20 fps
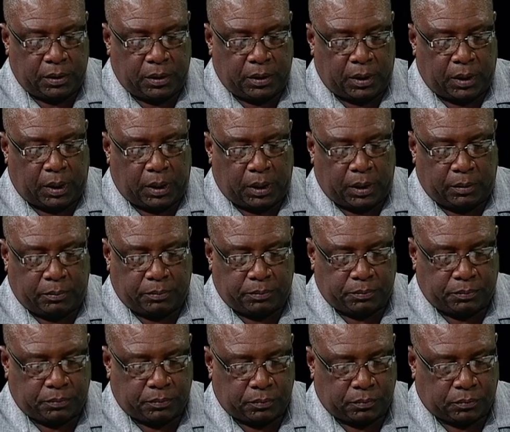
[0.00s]
are
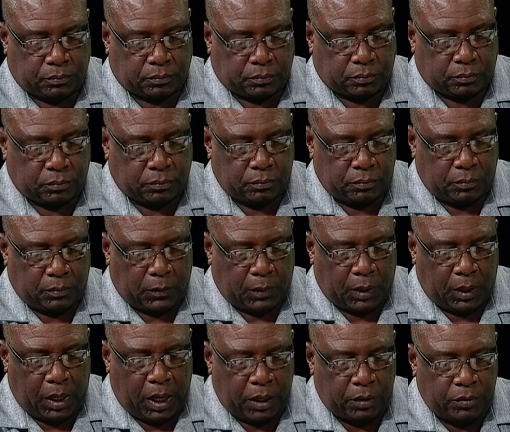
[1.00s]

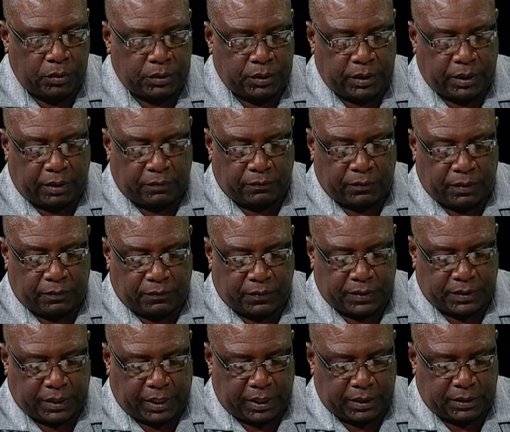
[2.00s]
going to
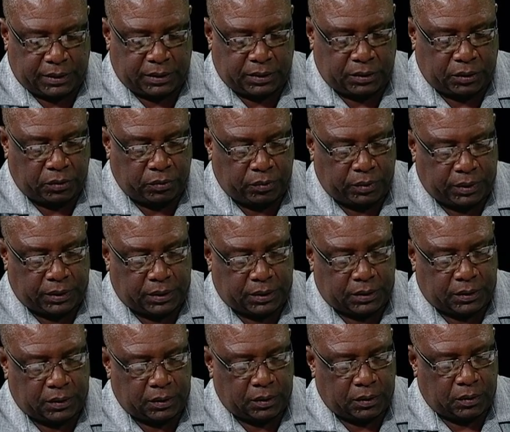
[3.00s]
emphasize, it
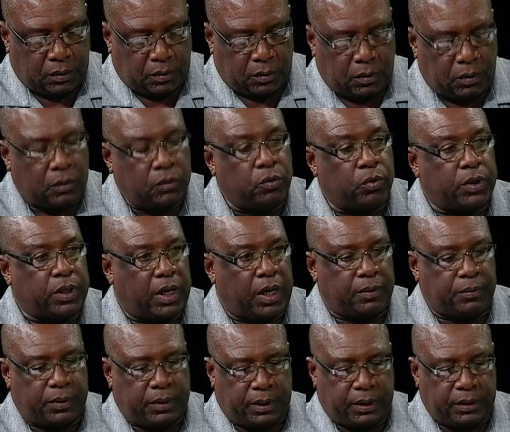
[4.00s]
is low
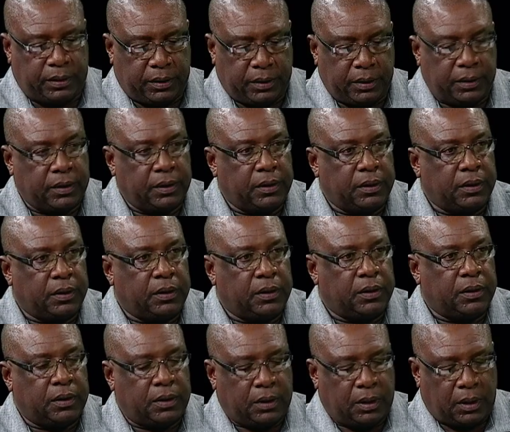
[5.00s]
carbon,
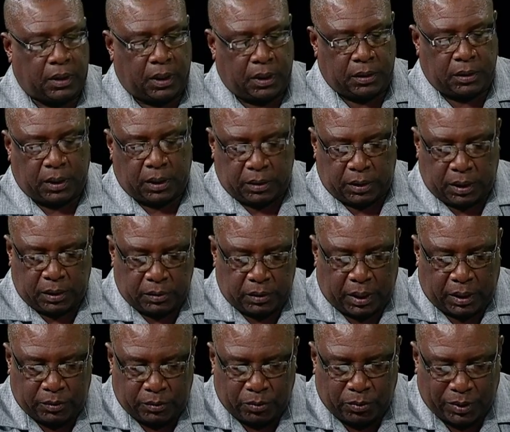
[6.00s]

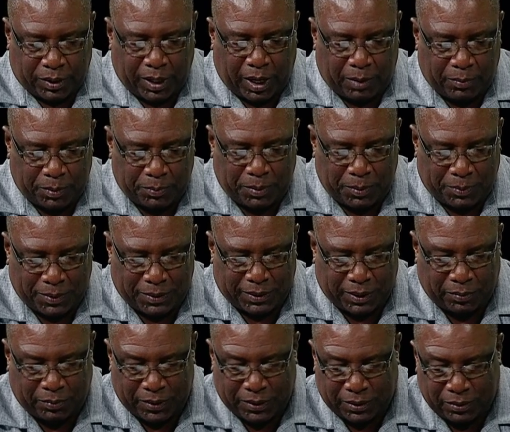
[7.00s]
And low carbon, people say,
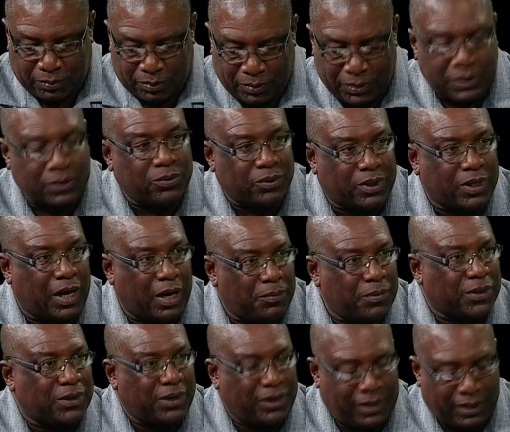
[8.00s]
what's low carbon? They
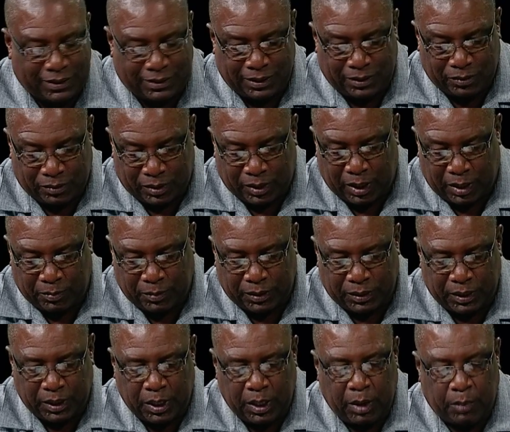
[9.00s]
call anything low carbon.
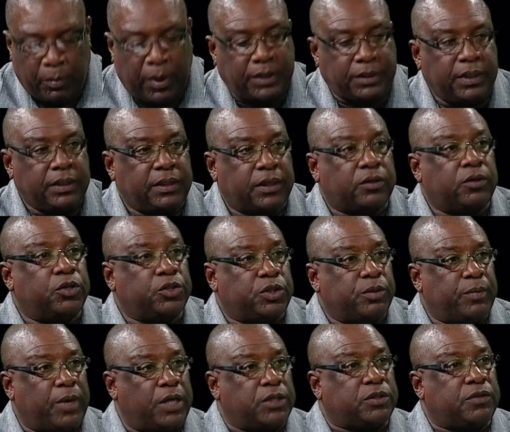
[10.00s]
But I think the country
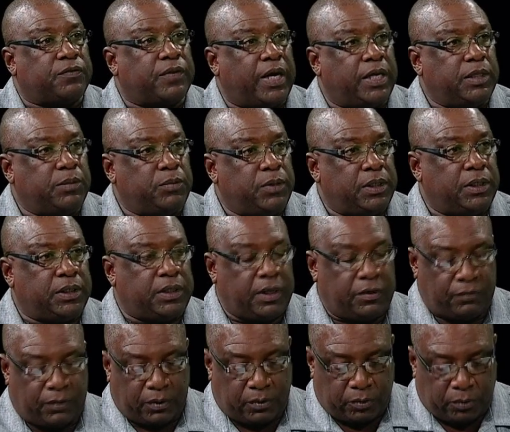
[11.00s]
manager of the IDB
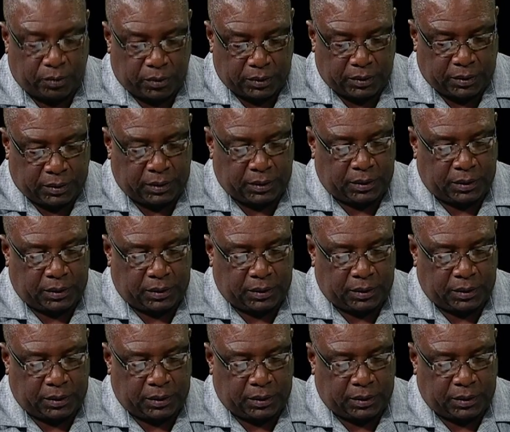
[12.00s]
gave a good